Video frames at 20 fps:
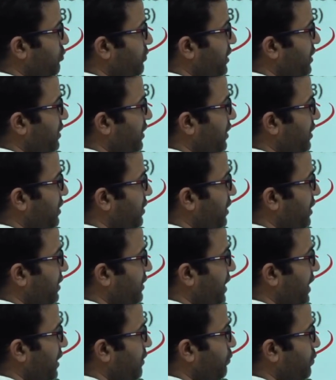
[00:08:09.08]
be greater than
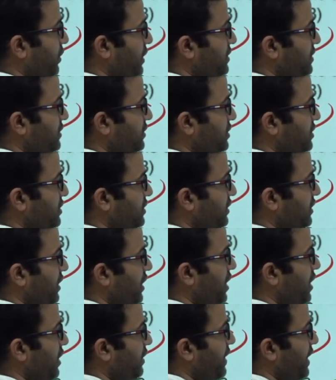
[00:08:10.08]
10 place digit.
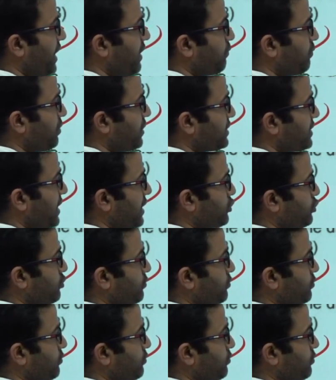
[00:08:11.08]
10 place has